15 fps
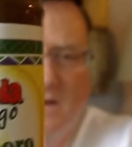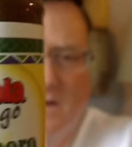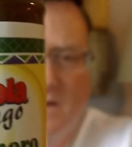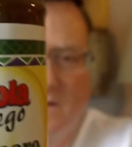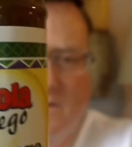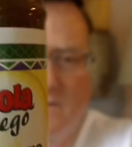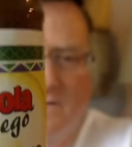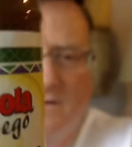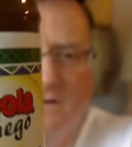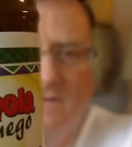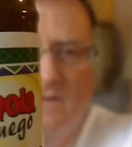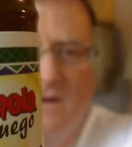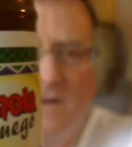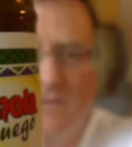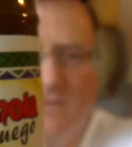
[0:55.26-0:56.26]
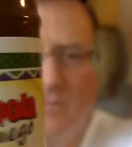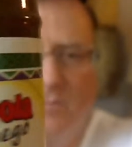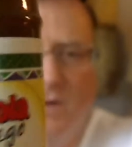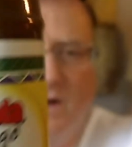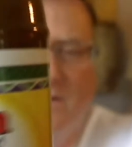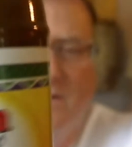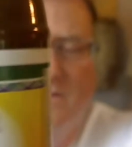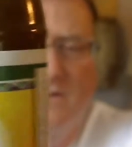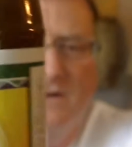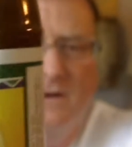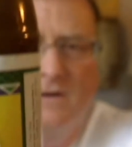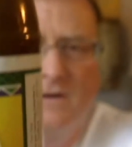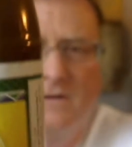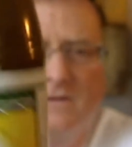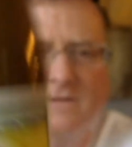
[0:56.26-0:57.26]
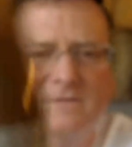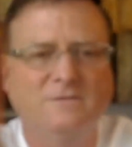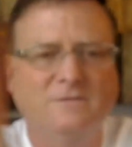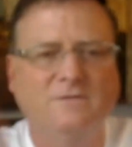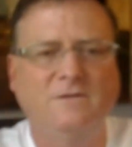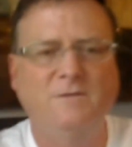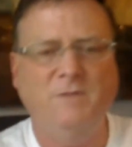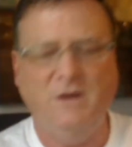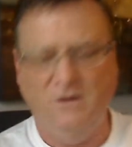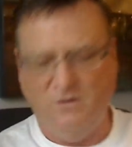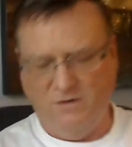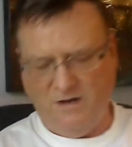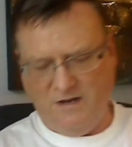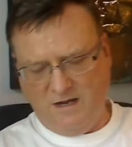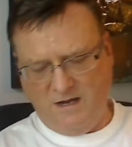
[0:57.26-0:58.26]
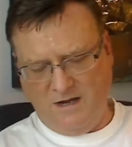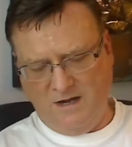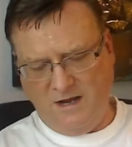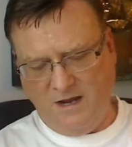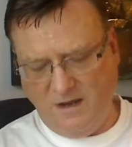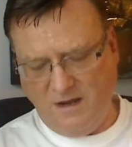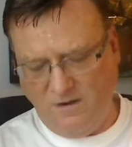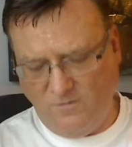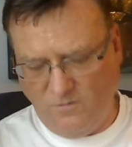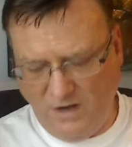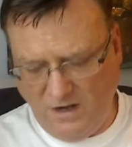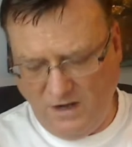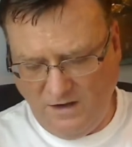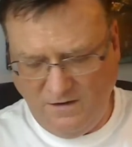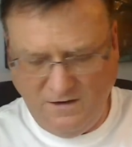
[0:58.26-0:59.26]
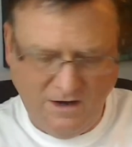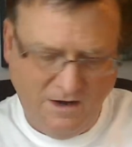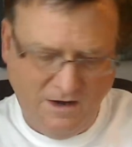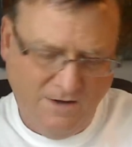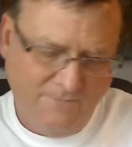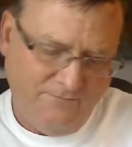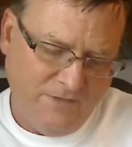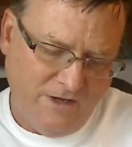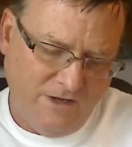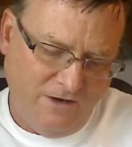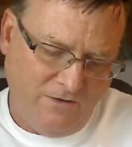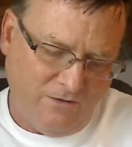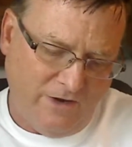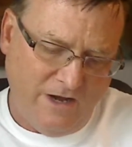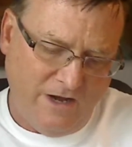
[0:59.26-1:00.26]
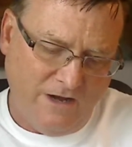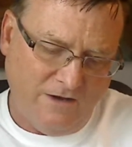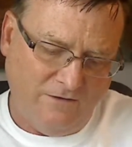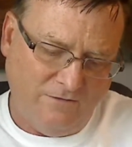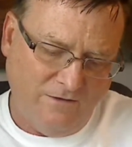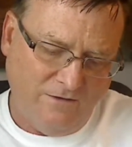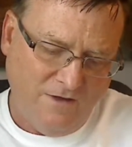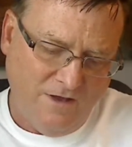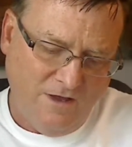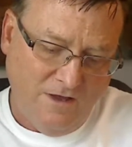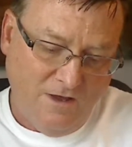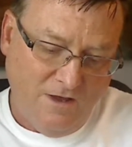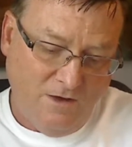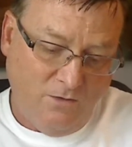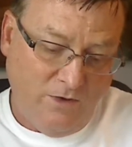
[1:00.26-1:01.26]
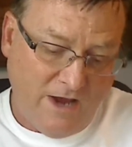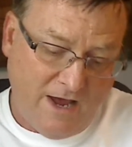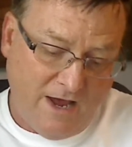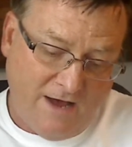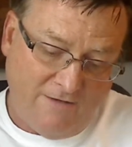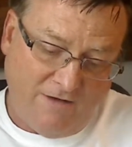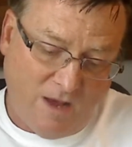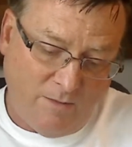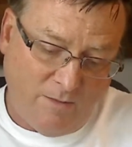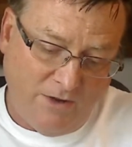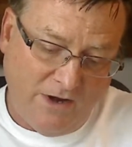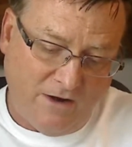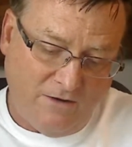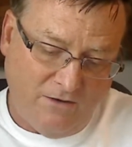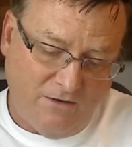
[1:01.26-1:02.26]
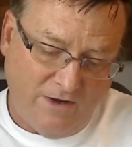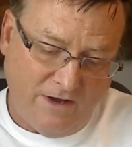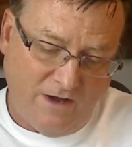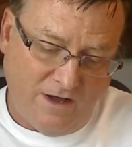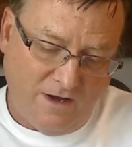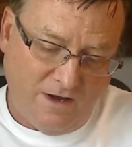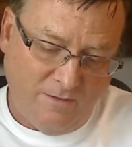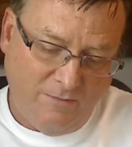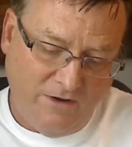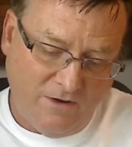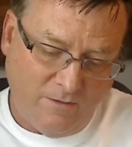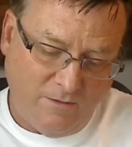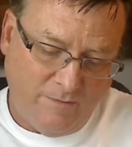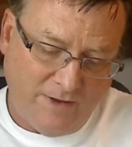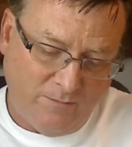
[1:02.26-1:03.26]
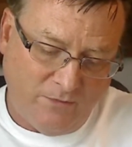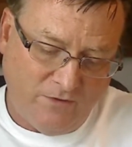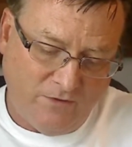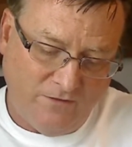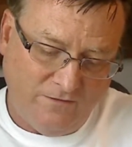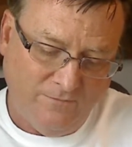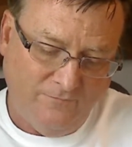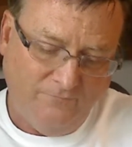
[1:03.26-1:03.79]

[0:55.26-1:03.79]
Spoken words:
6 ounce bottle here. So let me go ahead and read the ingredients. We have habanero and jalapeno peppers,